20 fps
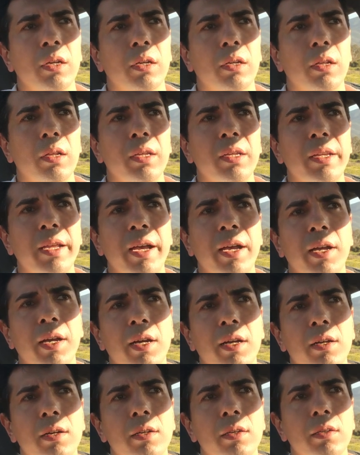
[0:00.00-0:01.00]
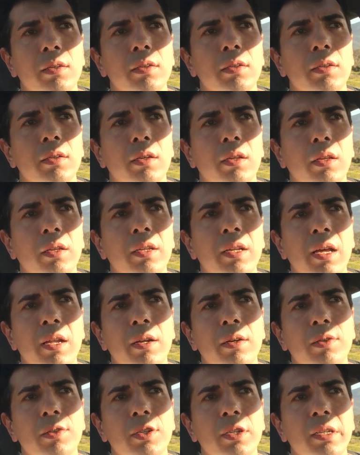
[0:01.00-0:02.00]
clean air, clean
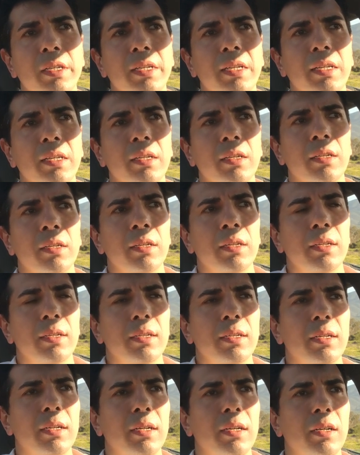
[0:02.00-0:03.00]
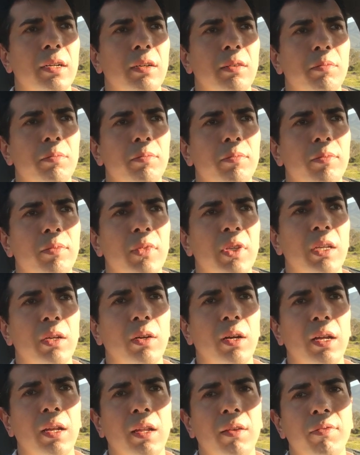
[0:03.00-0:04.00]
energy. You know,
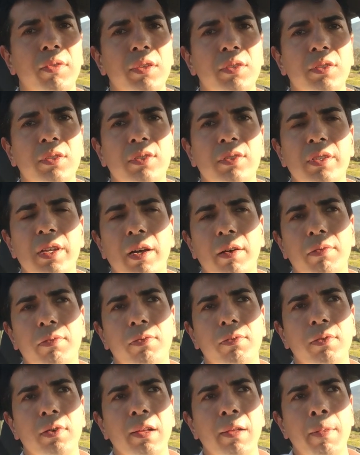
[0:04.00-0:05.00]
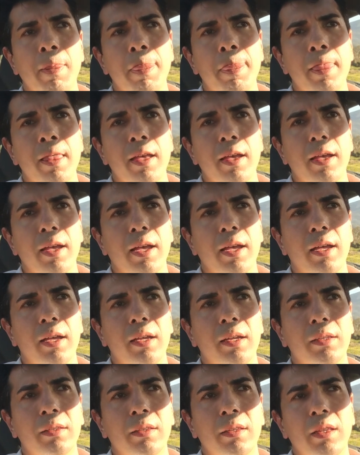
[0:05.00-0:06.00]
I love this stuff.
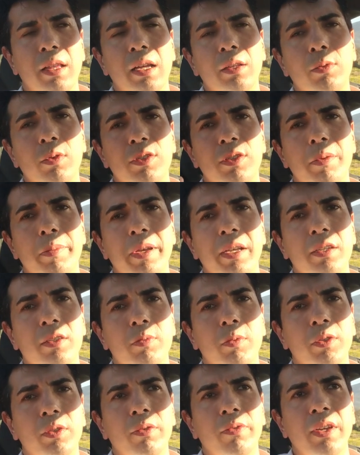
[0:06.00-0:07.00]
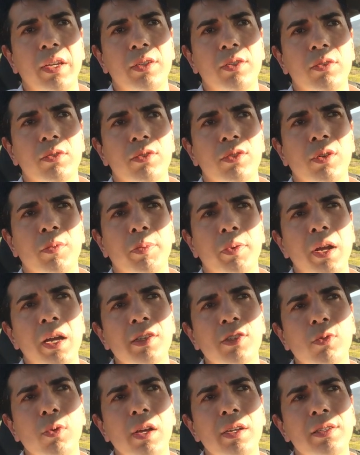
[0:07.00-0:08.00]
And that was the biggest motivation. So
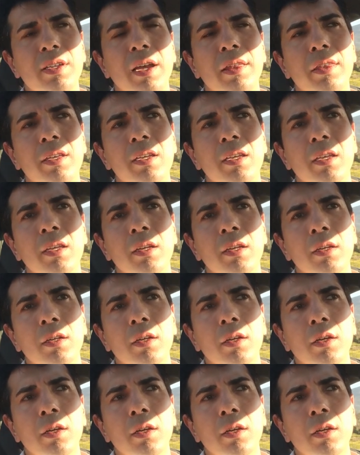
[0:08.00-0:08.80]
price-wise, I think